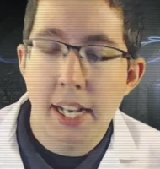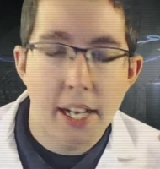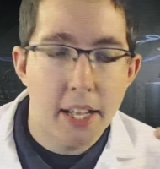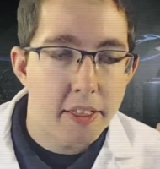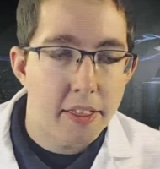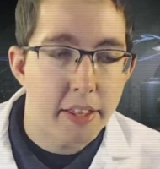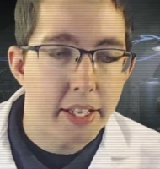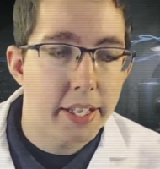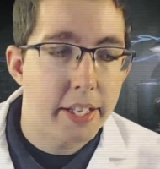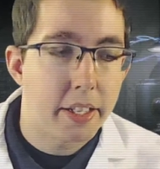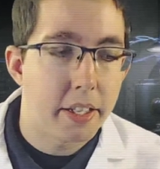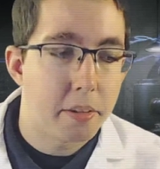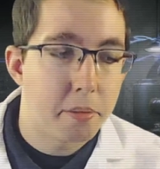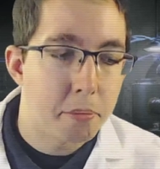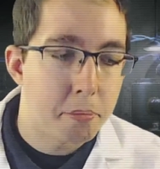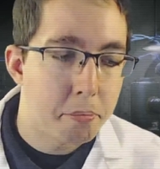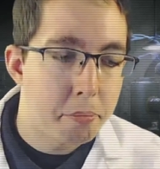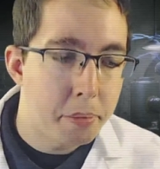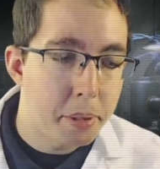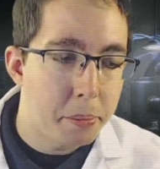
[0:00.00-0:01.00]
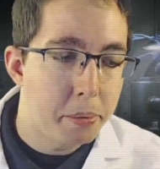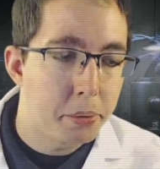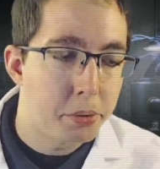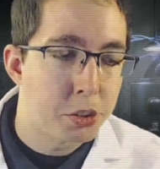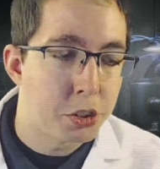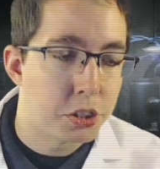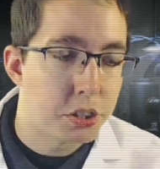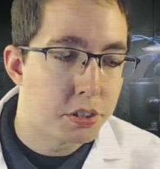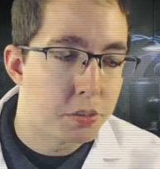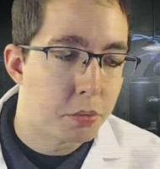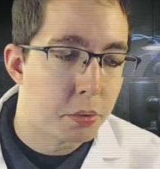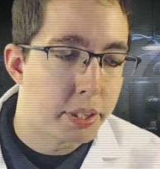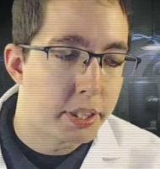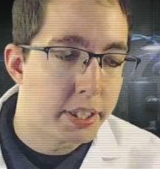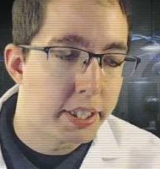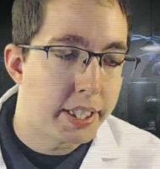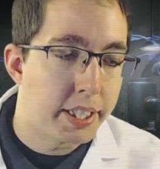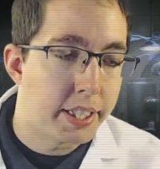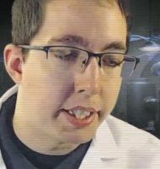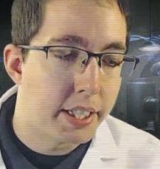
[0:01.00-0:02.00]
and I think people should
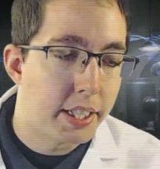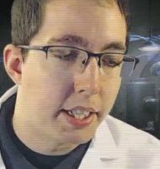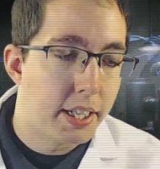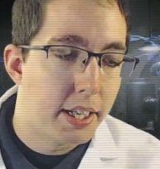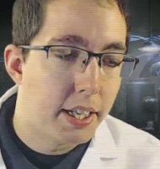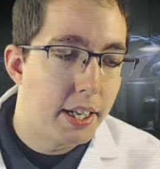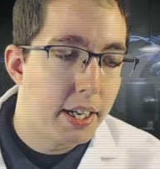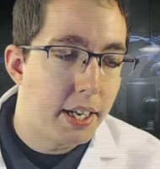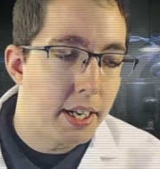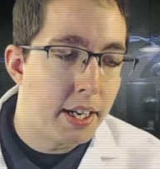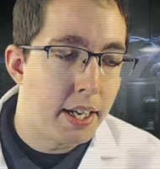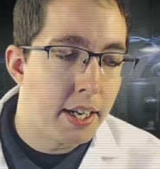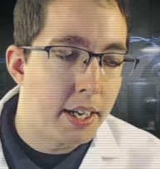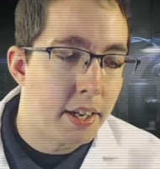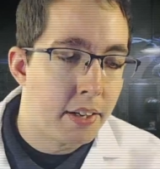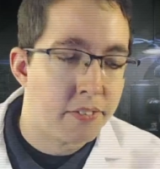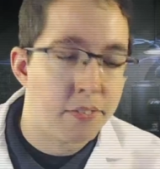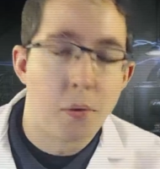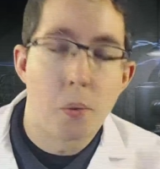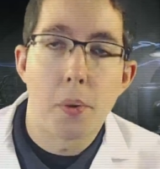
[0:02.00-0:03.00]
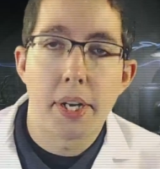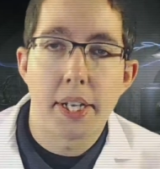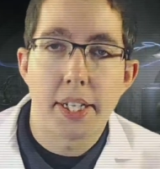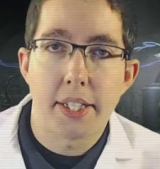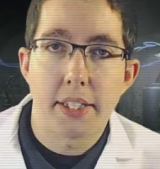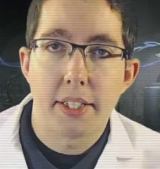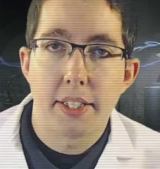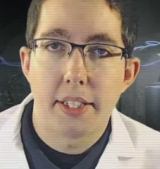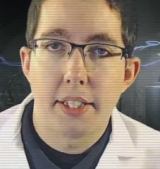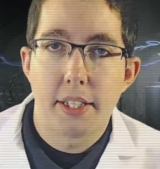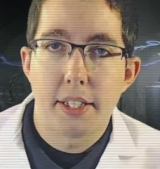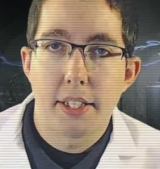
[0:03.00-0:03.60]
really avoid.